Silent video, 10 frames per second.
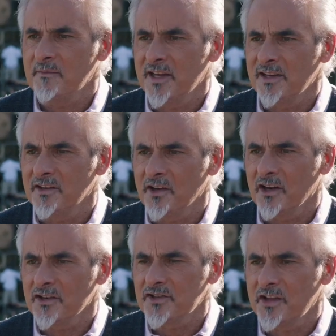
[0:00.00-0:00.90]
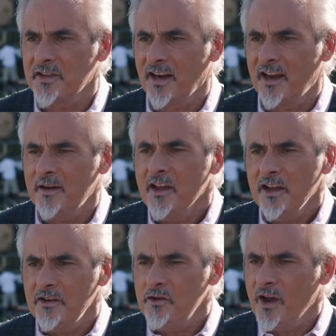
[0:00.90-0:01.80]
million on the line,
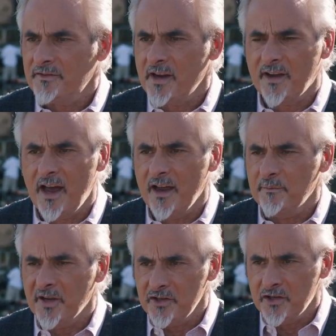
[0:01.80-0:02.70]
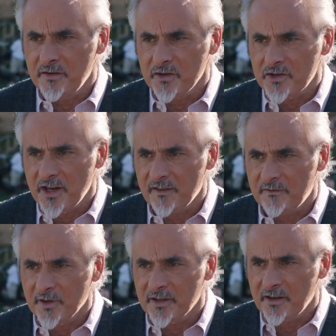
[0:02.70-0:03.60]
you have to have a high opinion of
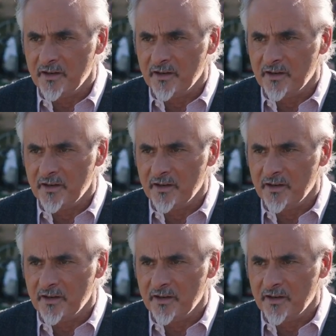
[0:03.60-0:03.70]
yourself, but